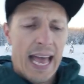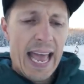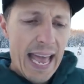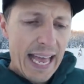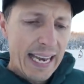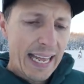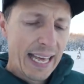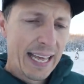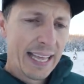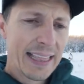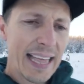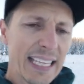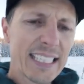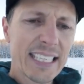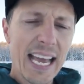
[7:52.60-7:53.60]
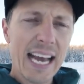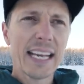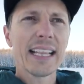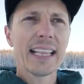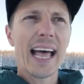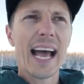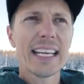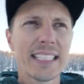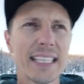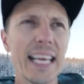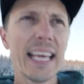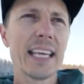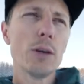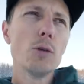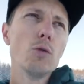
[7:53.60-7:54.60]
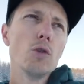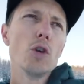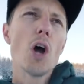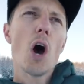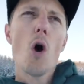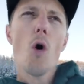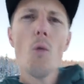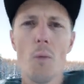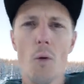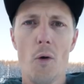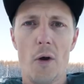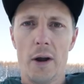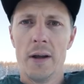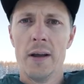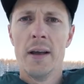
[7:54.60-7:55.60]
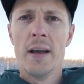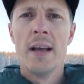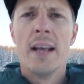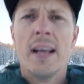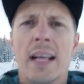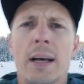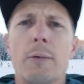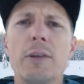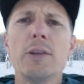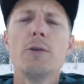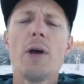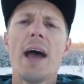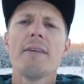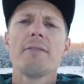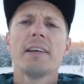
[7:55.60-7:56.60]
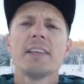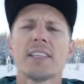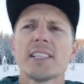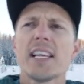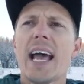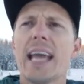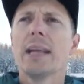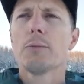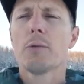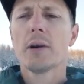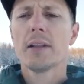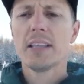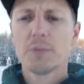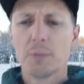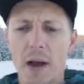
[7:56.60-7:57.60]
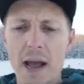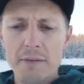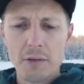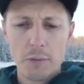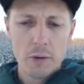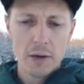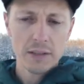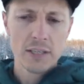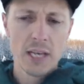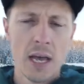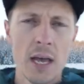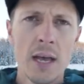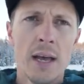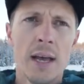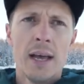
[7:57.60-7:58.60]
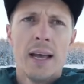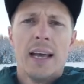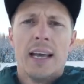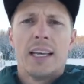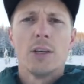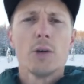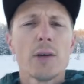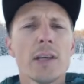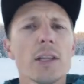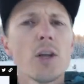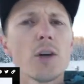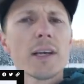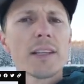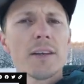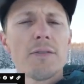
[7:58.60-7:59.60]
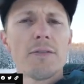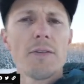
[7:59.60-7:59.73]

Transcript: And that's kind of the last thing. You know more. When you have a site, one of these private ones, you can look at the